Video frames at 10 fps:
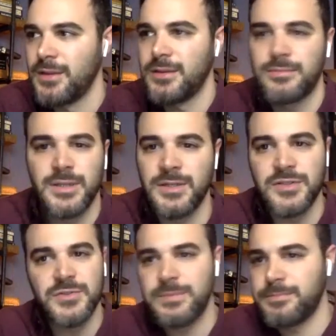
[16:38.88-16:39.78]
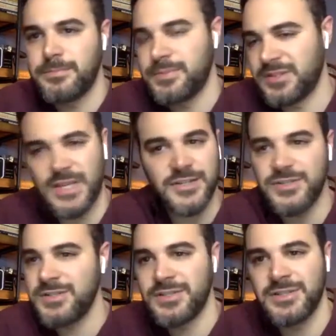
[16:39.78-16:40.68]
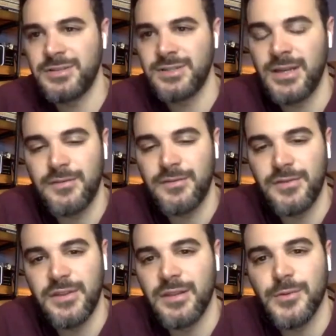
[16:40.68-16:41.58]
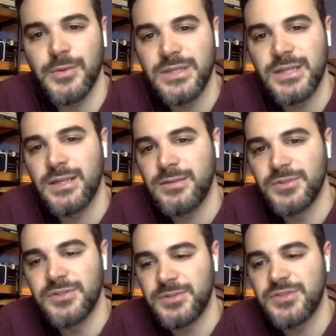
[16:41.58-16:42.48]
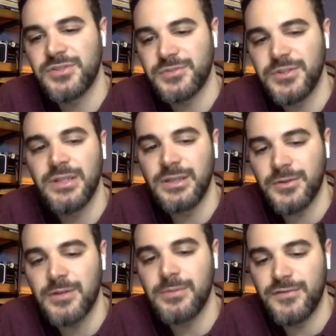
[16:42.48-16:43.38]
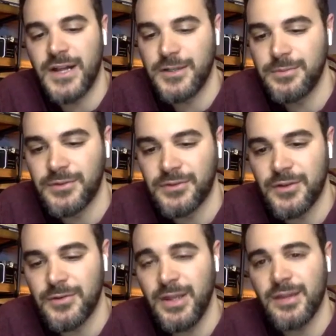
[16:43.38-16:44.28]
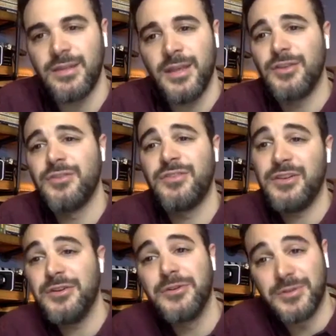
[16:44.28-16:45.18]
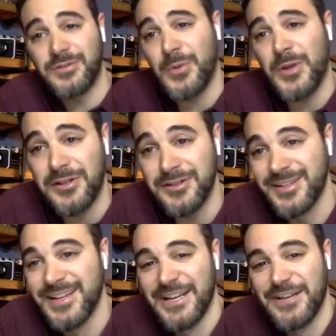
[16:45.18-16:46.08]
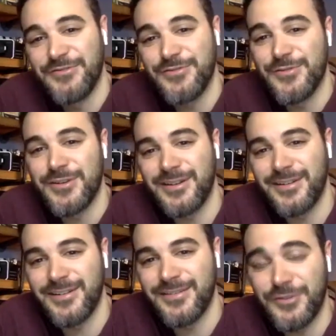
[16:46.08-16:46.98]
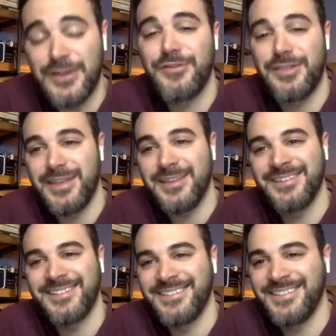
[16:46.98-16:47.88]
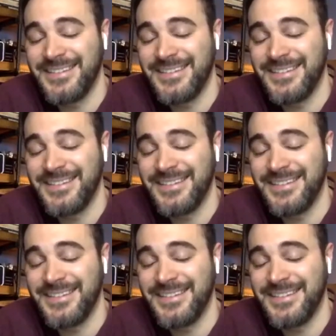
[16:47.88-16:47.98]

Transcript: the industry sessions and, and everything that we did was was just really incredibly valuable. So yeah, thank you to you as well for for everything and